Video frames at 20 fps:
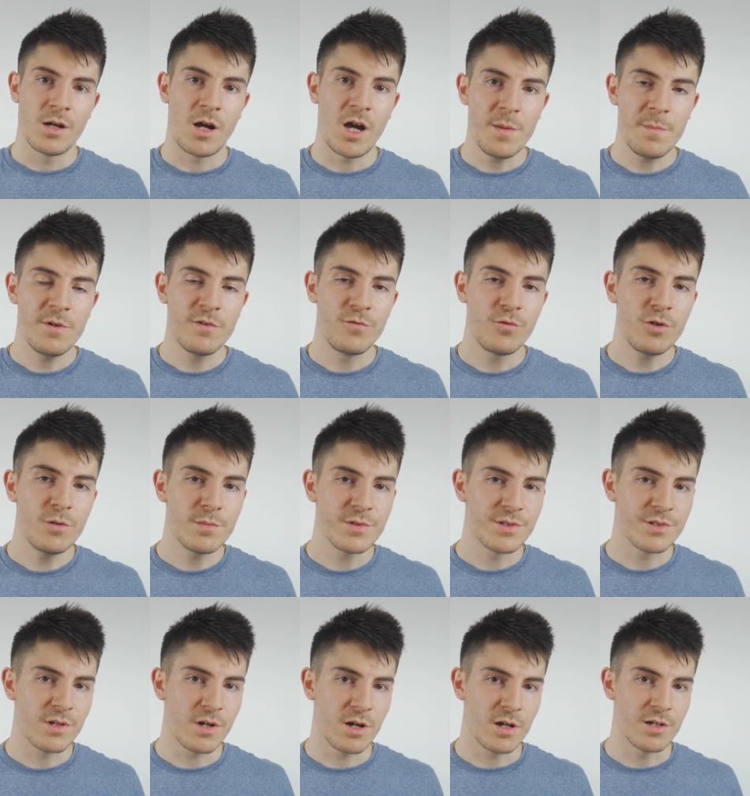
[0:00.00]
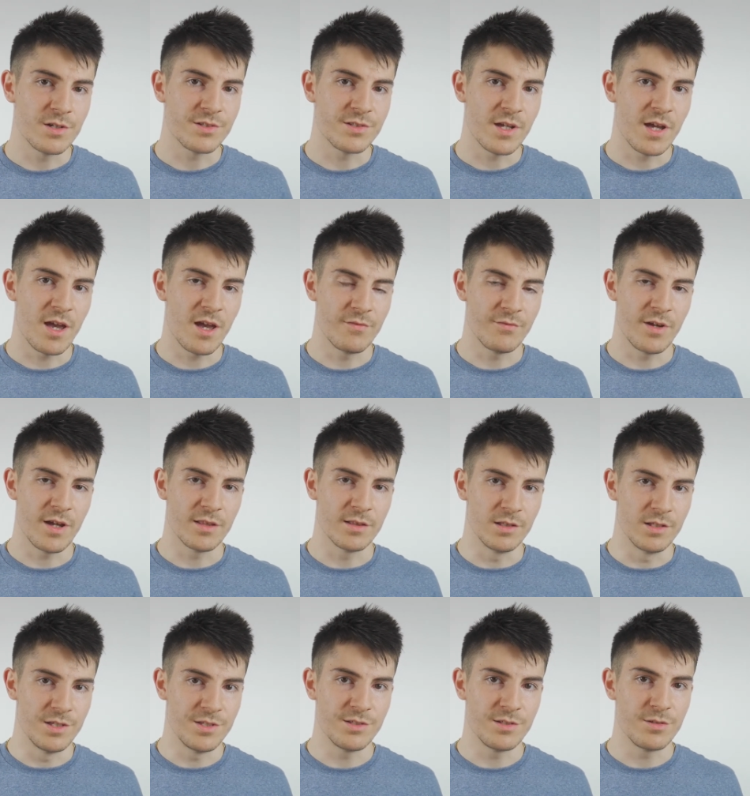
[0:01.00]
High-performance cars have at
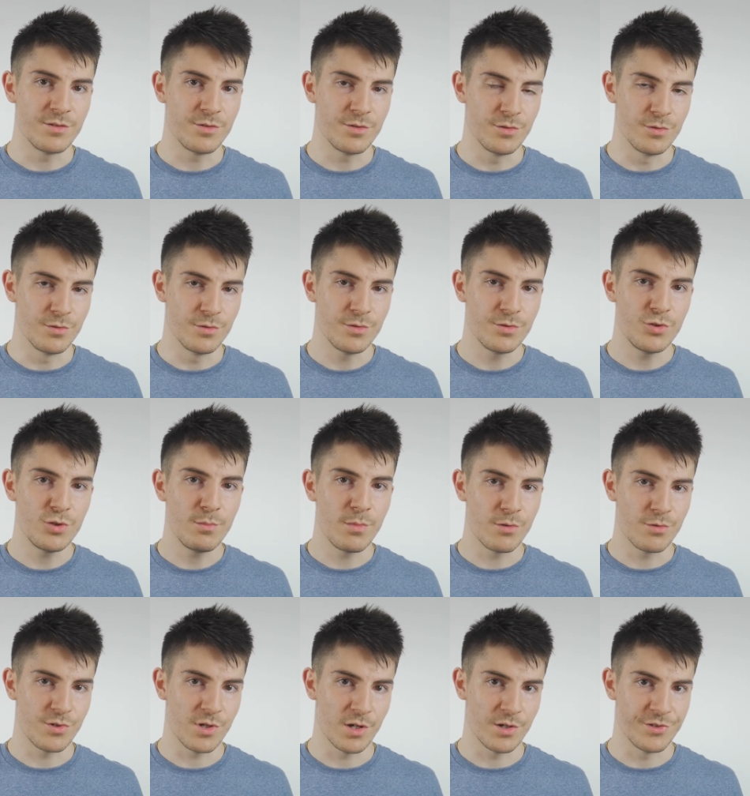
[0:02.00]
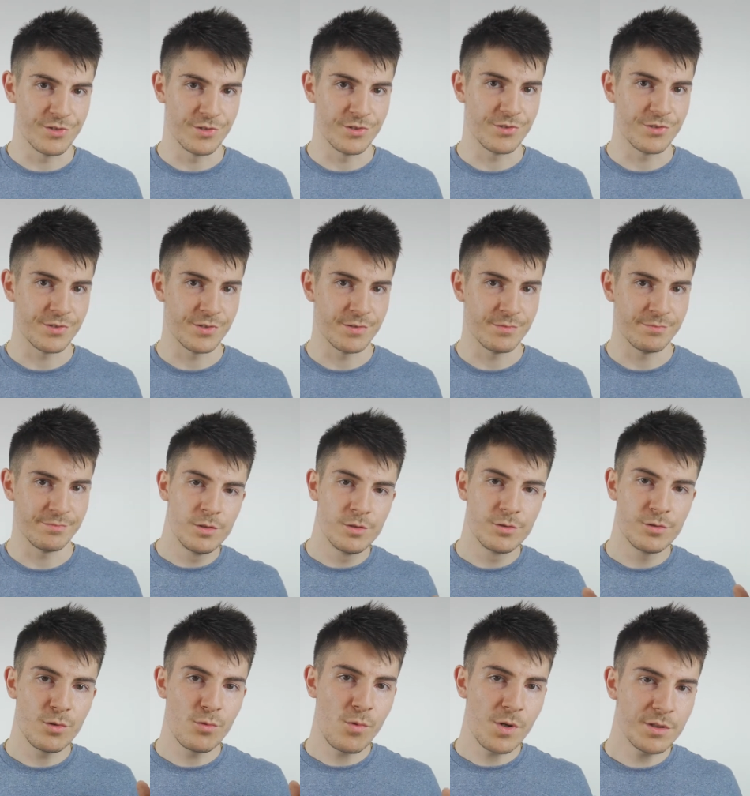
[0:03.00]
least two turbochargers.
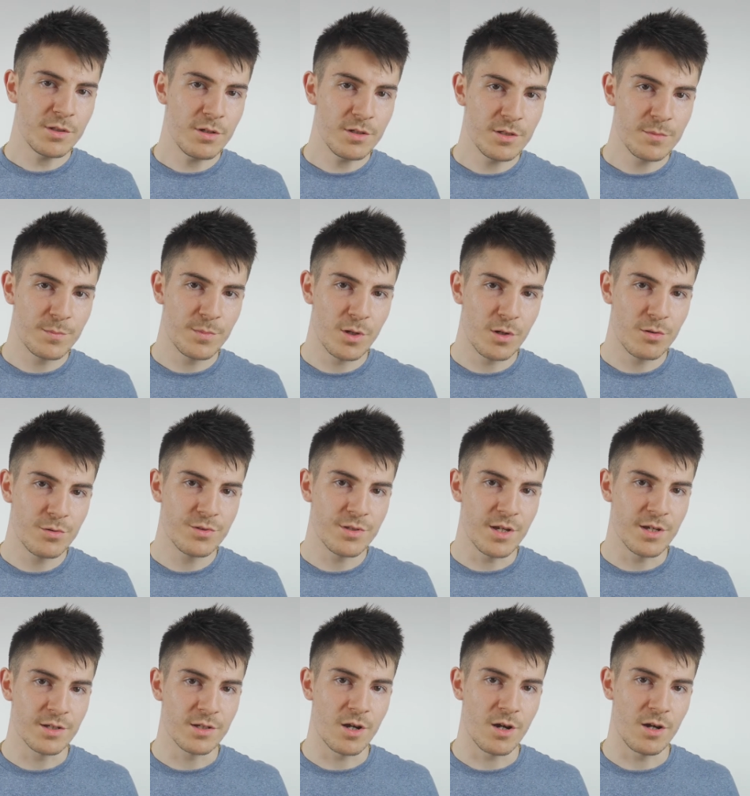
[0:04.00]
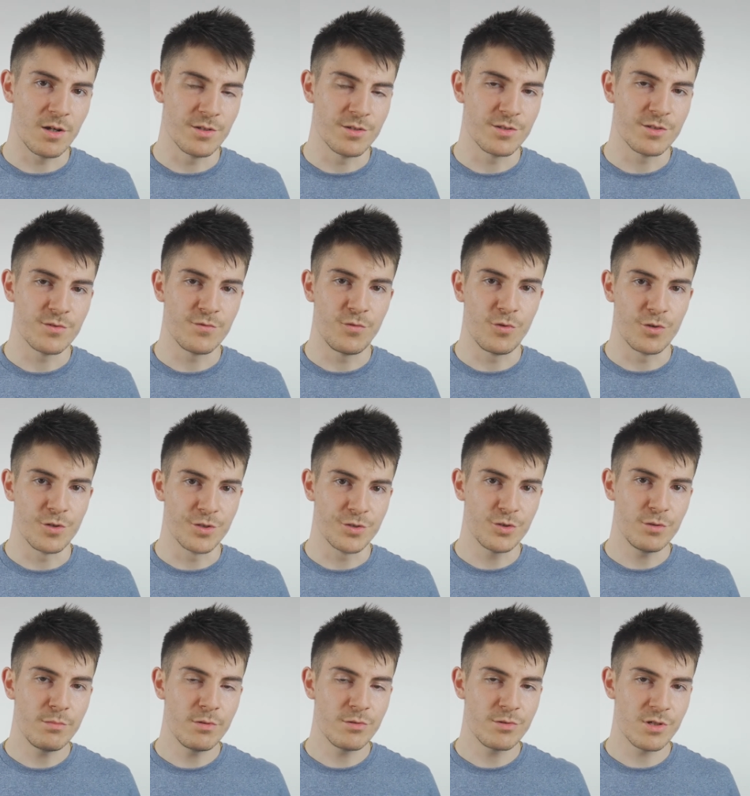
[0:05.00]
So what are the pros and cons for
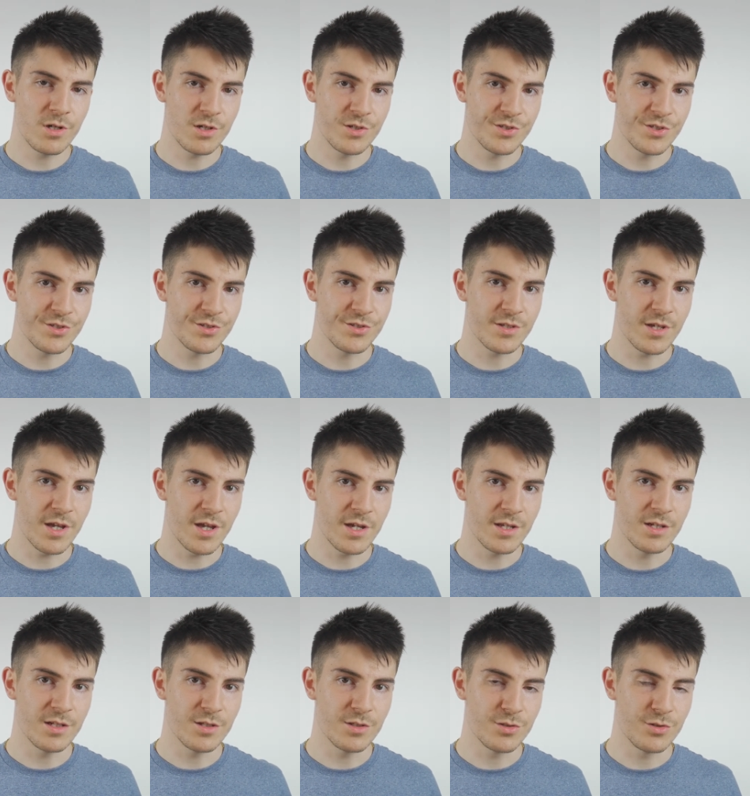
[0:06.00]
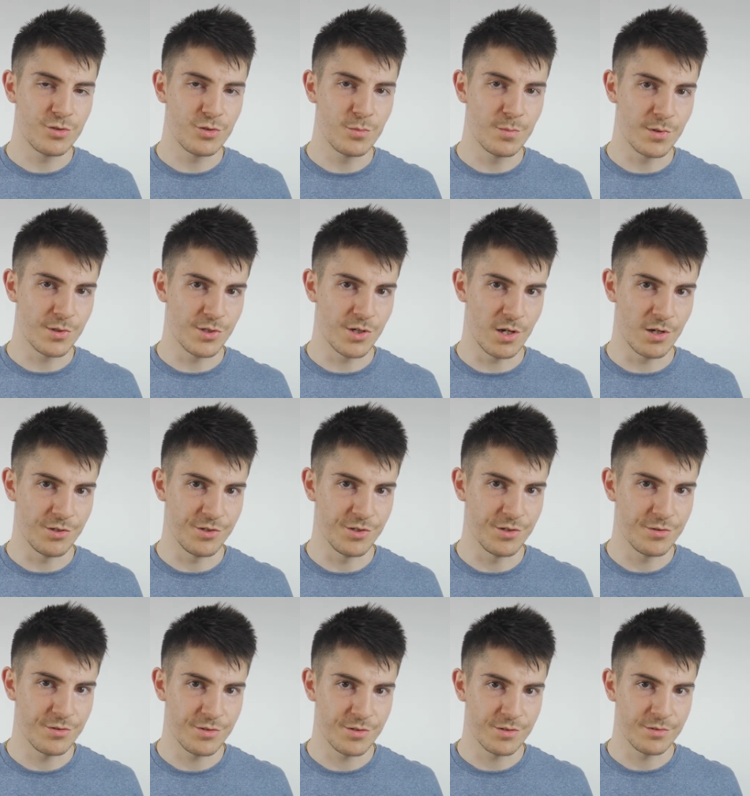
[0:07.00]
turbochargers and
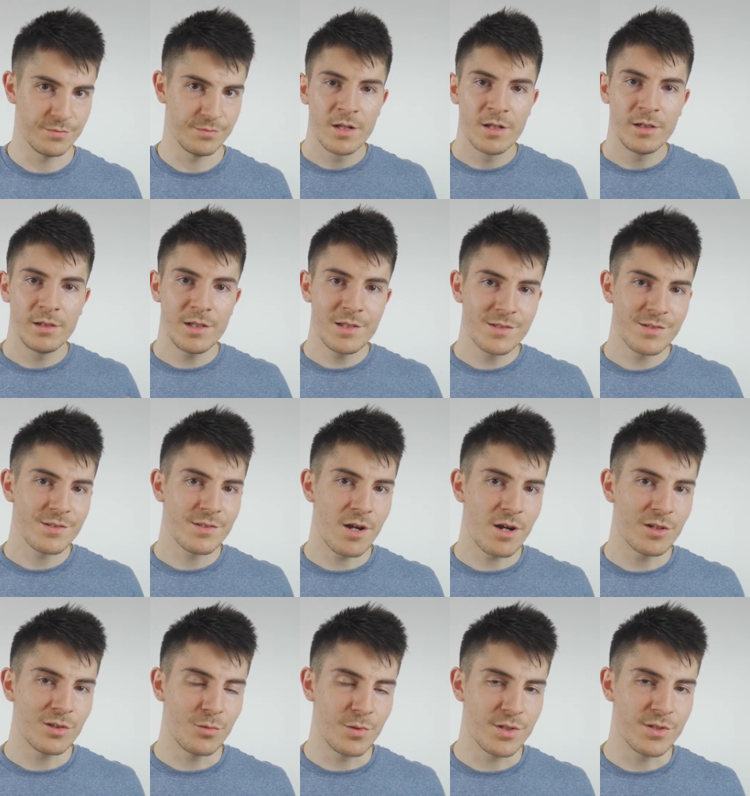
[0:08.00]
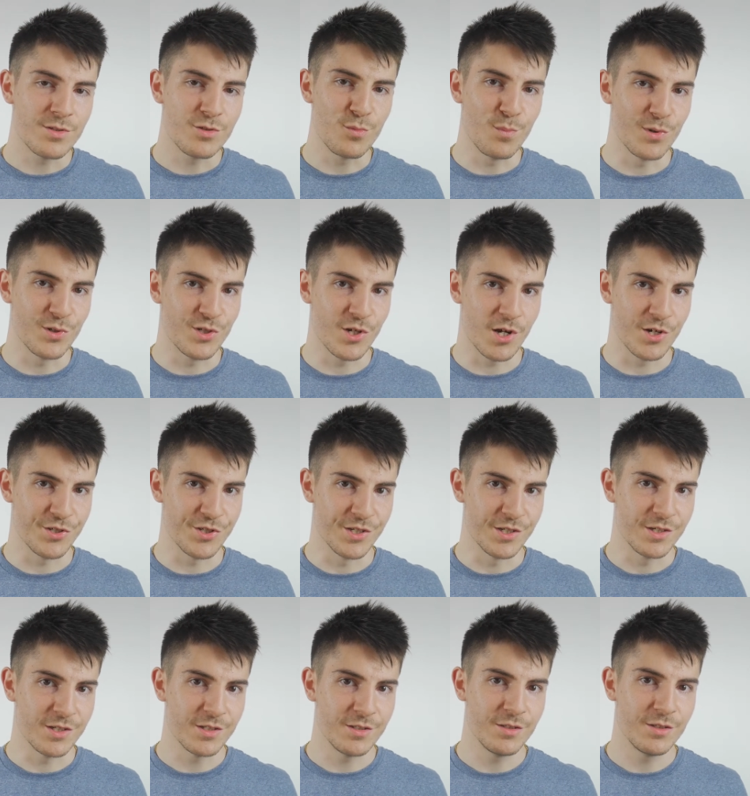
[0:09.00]
superchargers? Let's start with supercharging.
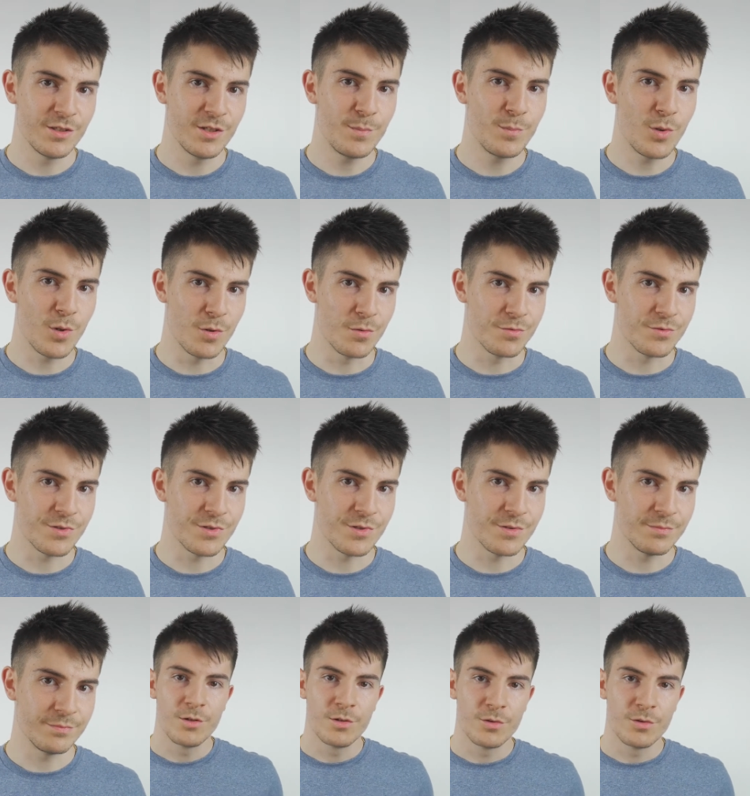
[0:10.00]
The pros.